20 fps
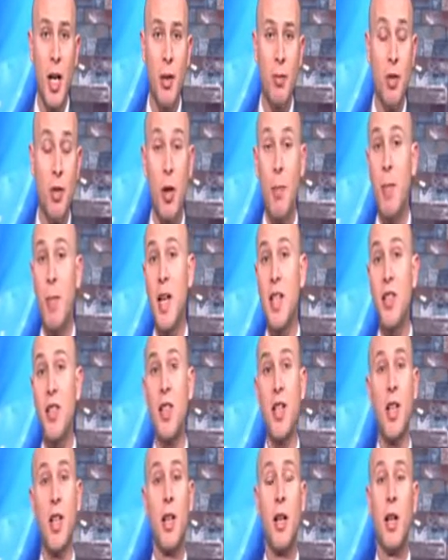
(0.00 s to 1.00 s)

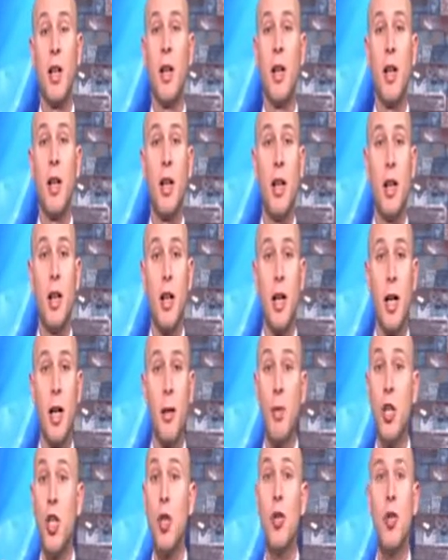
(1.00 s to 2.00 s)
domestic
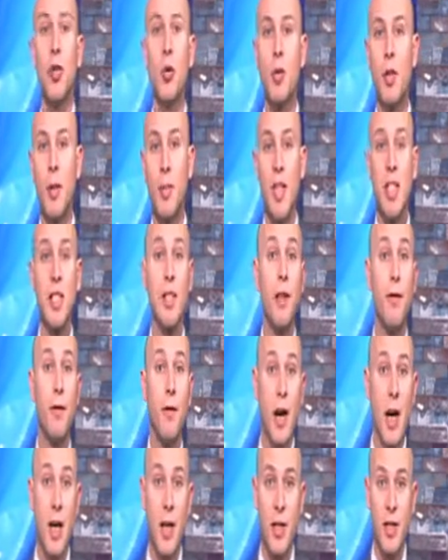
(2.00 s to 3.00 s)
abuse or domestic
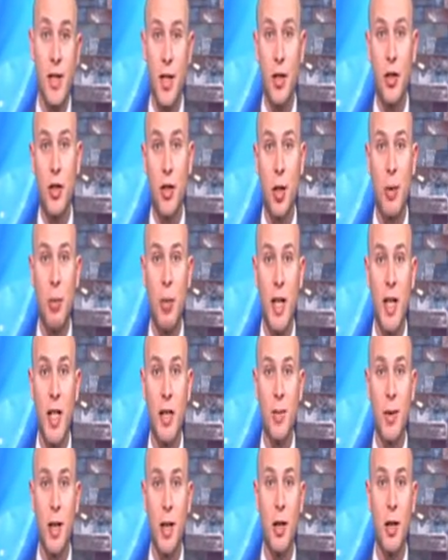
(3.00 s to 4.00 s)
violence that took place
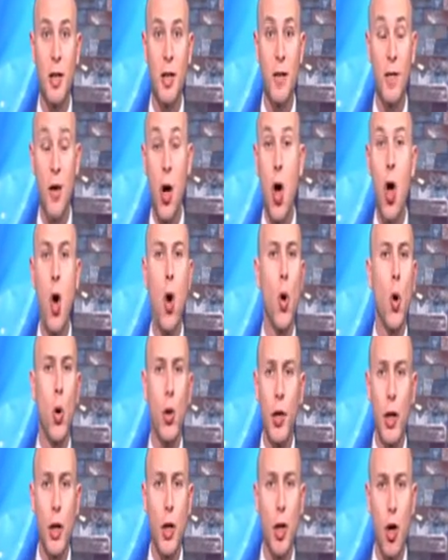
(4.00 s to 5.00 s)
because of all
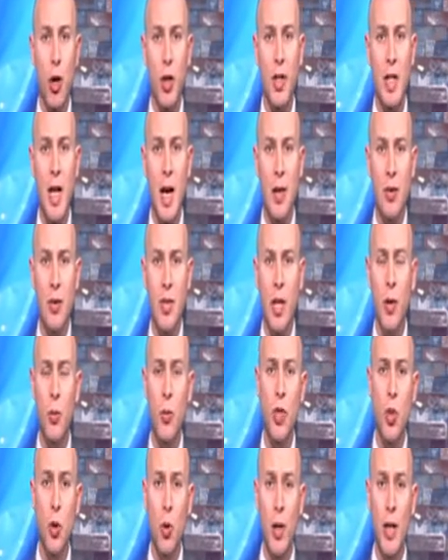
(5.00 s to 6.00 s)
the lockdowns? Are we
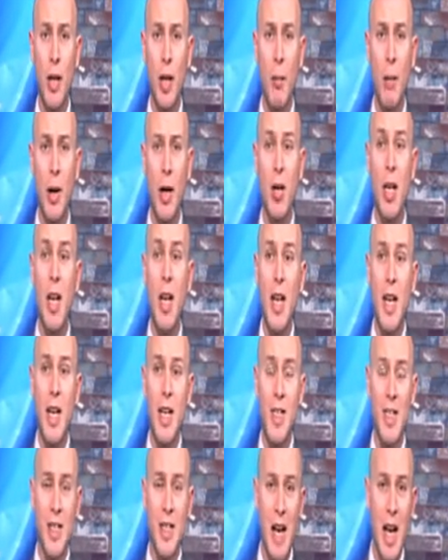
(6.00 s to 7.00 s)
talking about,
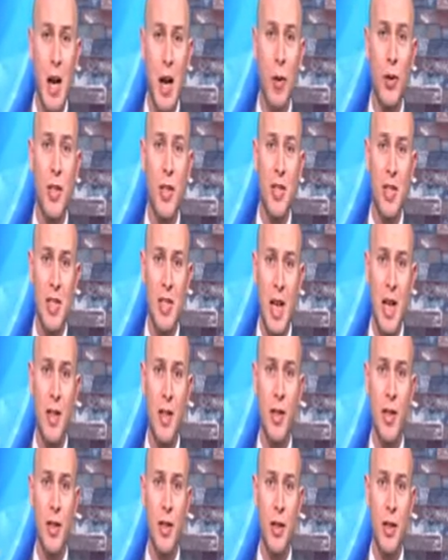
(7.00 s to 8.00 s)
is now the
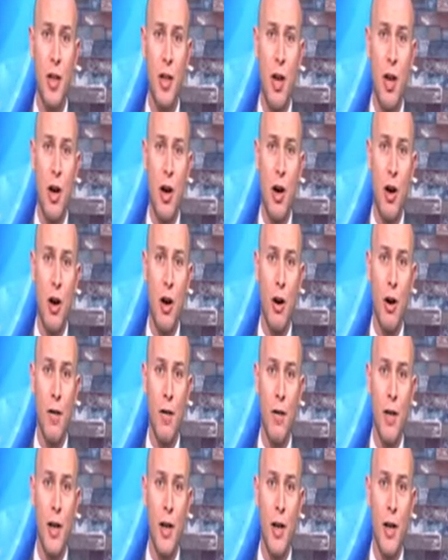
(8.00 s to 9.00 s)
standard
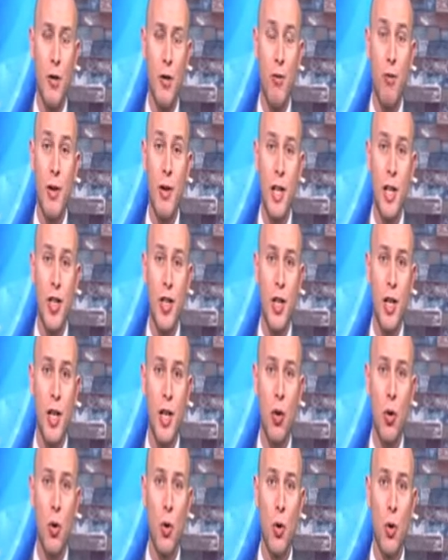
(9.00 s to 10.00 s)
of reaching
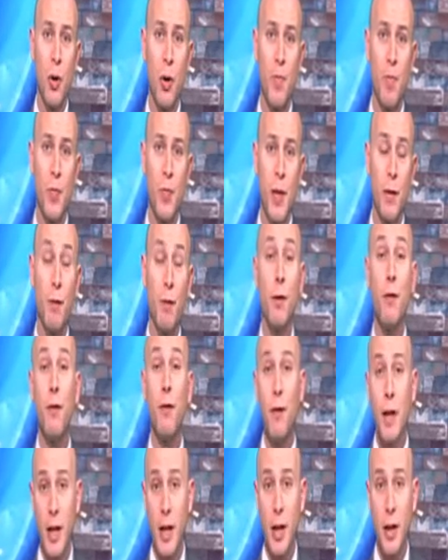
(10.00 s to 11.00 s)
or
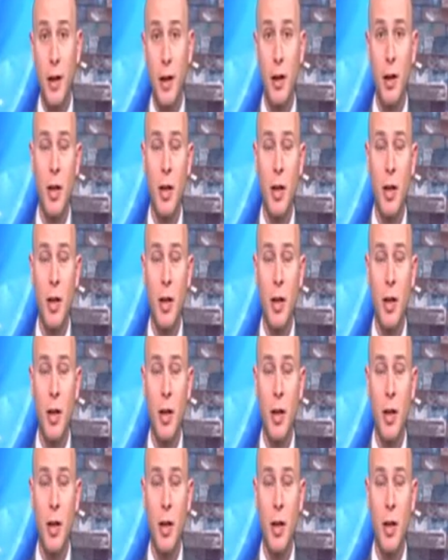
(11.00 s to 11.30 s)
fulfilling